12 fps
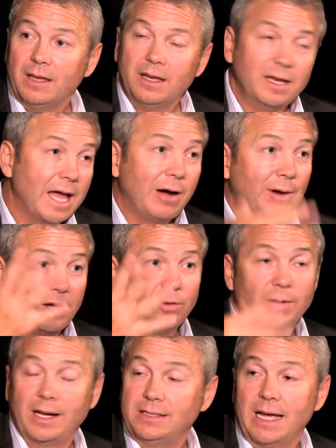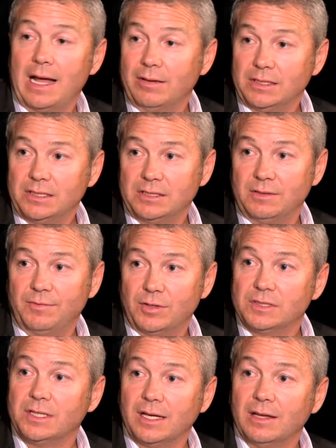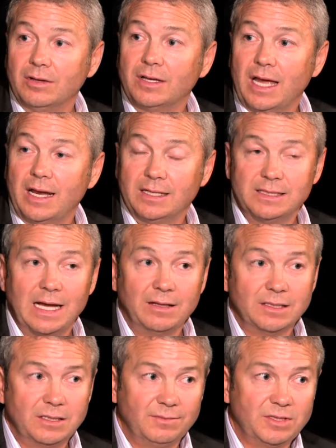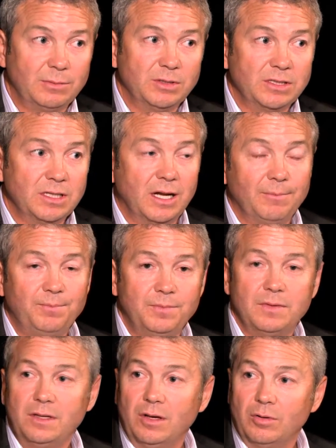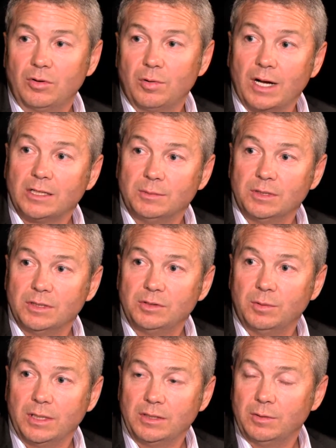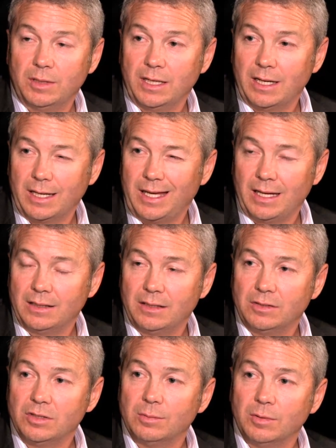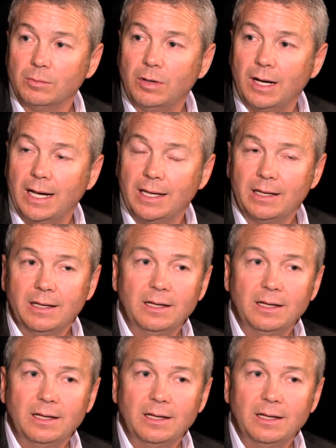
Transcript: Now I go right to Atlas. Is the first thing I look at is Atlas. If someone's not correctable to 20/20 and I can't determine why,